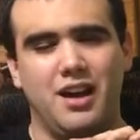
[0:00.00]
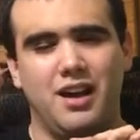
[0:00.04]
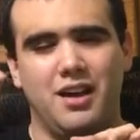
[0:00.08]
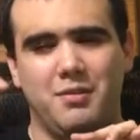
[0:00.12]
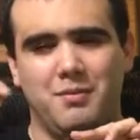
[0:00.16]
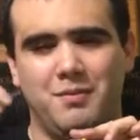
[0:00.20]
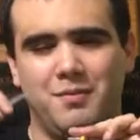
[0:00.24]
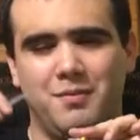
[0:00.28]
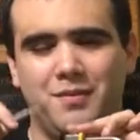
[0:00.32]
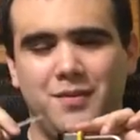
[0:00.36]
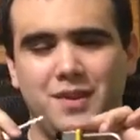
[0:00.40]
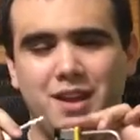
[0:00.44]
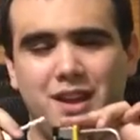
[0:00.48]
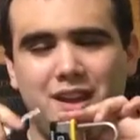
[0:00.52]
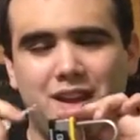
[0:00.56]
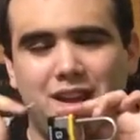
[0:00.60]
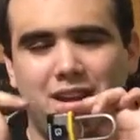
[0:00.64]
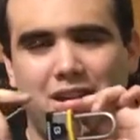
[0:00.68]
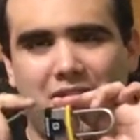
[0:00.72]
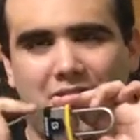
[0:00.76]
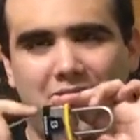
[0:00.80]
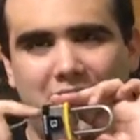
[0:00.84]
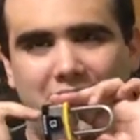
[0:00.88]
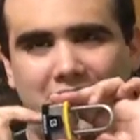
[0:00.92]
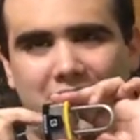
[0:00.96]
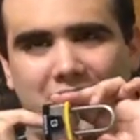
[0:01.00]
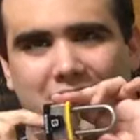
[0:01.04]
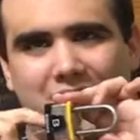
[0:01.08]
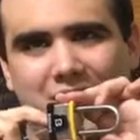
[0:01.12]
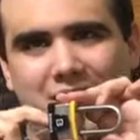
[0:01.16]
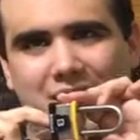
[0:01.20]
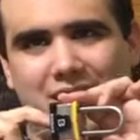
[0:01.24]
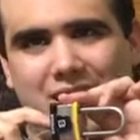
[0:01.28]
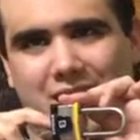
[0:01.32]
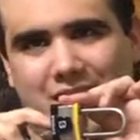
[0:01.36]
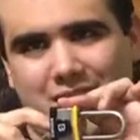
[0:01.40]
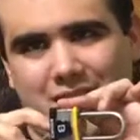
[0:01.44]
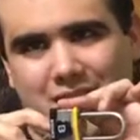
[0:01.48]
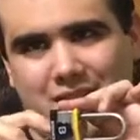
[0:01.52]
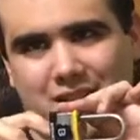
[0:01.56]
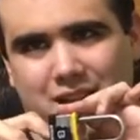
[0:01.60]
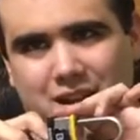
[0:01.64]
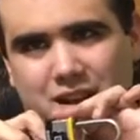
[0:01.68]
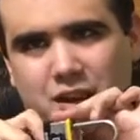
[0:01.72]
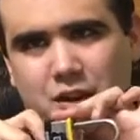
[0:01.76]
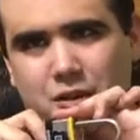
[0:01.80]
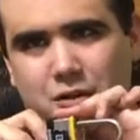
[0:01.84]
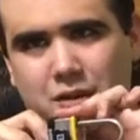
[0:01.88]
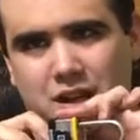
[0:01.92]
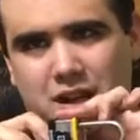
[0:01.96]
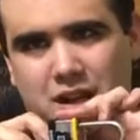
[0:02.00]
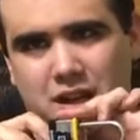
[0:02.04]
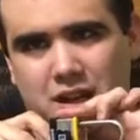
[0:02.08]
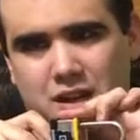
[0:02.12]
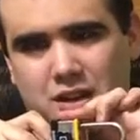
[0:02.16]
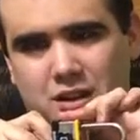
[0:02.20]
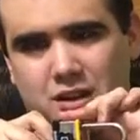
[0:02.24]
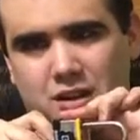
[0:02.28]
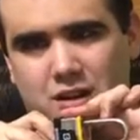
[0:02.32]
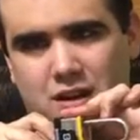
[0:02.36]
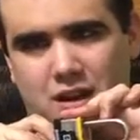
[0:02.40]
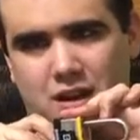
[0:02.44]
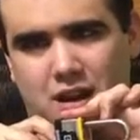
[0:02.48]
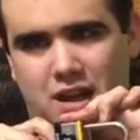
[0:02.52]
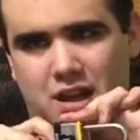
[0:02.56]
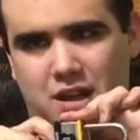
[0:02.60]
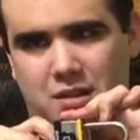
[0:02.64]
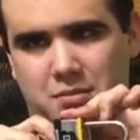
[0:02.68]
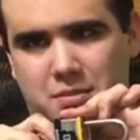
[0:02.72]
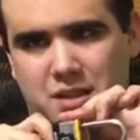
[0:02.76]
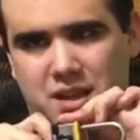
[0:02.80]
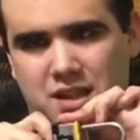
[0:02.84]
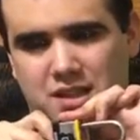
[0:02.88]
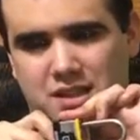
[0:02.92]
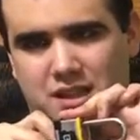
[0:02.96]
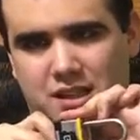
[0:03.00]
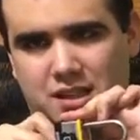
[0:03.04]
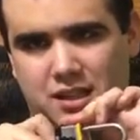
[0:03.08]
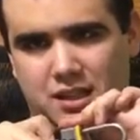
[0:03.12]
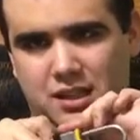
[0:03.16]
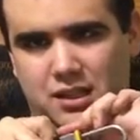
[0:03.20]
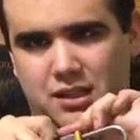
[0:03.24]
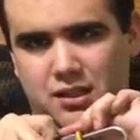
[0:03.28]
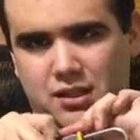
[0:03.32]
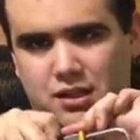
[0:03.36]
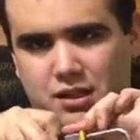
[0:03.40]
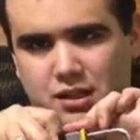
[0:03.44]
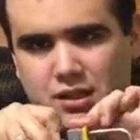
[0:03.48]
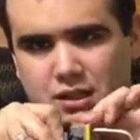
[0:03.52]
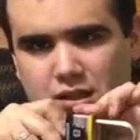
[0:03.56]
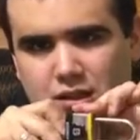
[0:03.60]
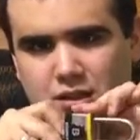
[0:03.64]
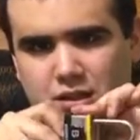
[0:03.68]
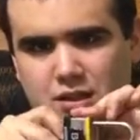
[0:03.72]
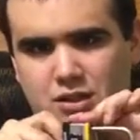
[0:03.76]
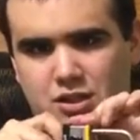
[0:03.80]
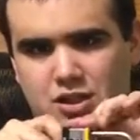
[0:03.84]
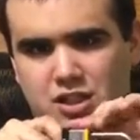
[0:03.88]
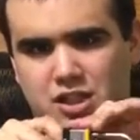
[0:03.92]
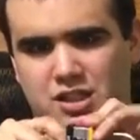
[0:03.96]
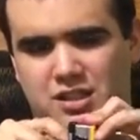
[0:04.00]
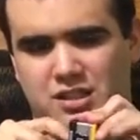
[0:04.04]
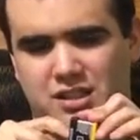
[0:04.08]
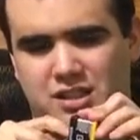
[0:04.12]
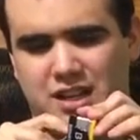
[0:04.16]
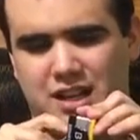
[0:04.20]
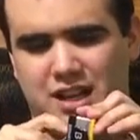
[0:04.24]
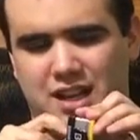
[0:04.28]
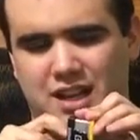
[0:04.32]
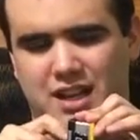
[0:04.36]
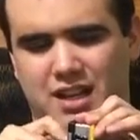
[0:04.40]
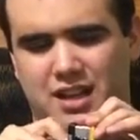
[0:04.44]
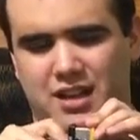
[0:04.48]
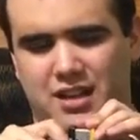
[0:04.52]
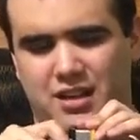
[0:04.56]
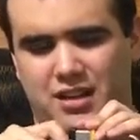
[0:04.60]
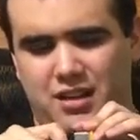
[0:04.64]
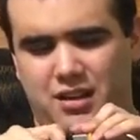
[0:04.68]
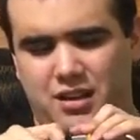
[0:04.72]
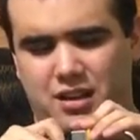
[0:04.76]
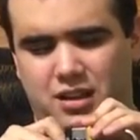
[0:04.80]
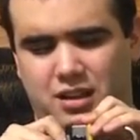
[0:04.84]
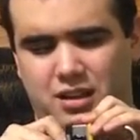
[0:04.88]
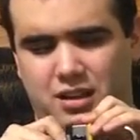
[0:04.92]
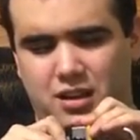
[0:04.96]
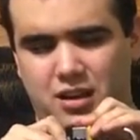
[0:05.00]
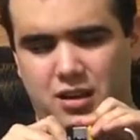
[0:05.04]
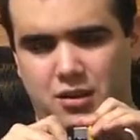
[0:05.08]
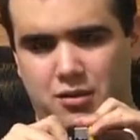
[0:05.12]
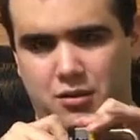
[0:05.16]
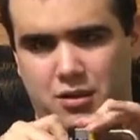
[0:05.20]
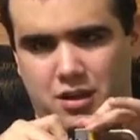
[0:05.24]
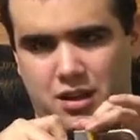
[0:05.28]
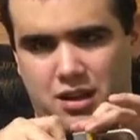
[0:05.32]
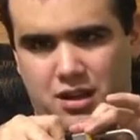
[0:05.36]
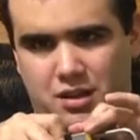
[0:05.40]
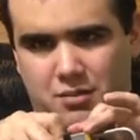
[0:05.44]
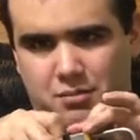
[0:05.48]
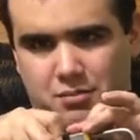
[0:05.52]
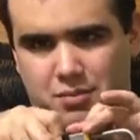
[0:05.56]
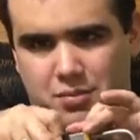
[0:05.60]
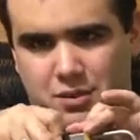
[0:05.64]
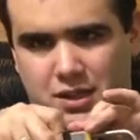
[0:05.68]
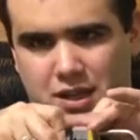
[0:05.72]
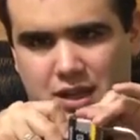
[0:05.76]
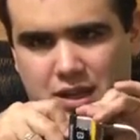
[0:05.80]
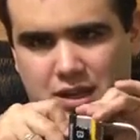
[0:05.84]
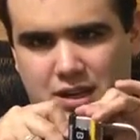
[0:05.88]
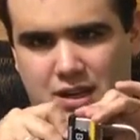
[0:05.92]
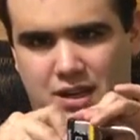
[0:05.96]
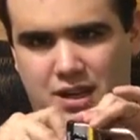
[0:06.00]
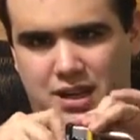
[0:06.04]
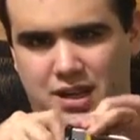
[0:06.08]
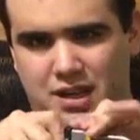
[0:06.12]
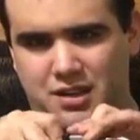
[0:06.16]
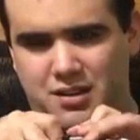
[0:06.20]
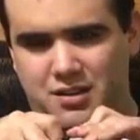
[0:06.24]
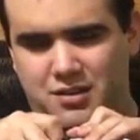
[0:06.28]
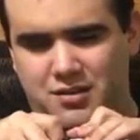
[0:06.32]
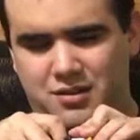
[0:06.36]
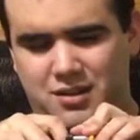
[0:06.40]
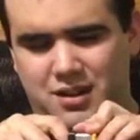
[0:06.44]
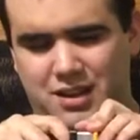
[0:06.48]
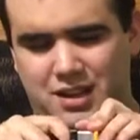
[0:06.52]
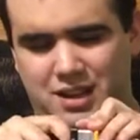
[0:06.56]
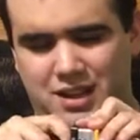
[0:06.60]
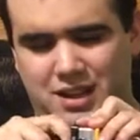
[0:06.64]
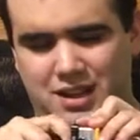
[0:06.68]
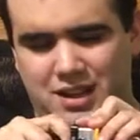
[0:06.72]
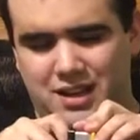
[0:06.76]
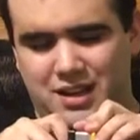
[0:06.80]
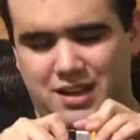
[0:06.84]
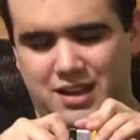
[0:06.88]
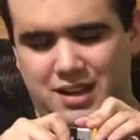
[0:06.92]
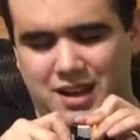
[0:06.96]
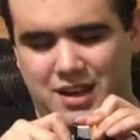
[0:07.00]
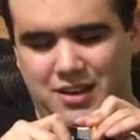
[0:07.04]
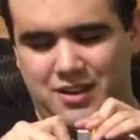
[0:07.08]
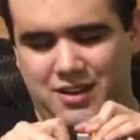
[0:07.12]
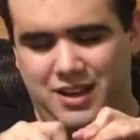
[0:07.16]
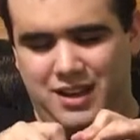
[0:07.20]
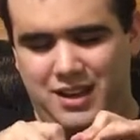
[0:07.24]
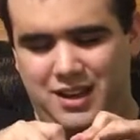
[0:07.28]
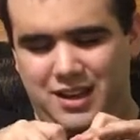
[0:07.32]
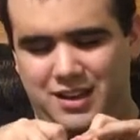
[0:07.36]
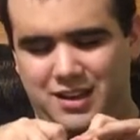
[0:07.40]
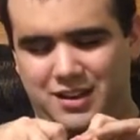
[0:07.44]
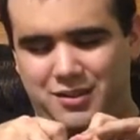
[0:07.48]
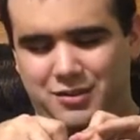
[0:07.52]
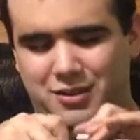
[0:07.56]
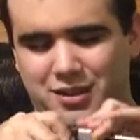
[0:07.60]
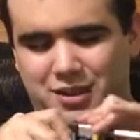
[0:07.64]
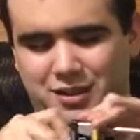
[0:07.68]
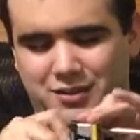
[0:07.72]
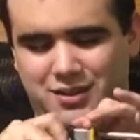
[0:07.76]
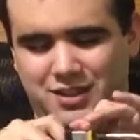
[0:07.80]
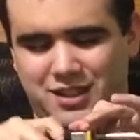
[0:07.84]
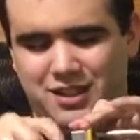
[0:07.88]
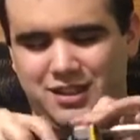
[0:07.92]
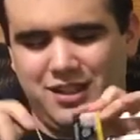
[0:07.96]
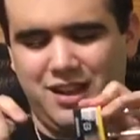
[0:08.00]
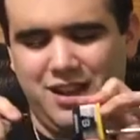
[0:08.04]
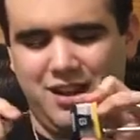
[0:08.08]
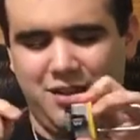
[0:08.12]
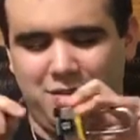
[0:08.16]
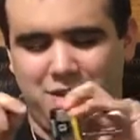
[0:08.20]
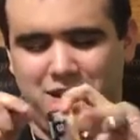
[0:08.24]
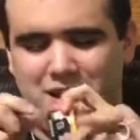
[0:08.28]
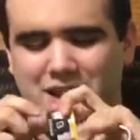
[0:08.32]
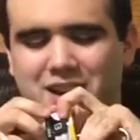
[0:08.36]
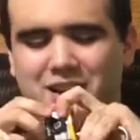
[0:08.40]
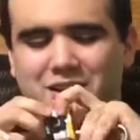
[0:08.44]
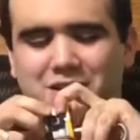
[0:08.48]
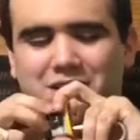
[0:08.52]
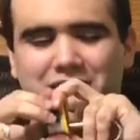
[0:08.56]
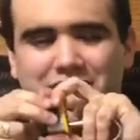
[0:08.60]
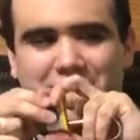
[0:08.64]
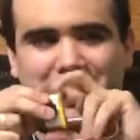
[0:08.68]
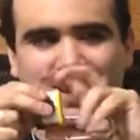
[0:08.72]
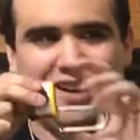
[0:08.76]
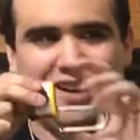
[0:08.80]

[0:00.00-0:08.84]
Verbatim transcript: Um, and uh, go in here and basically just uh, go up and down, and now I can't do it all of a sudden. There we go.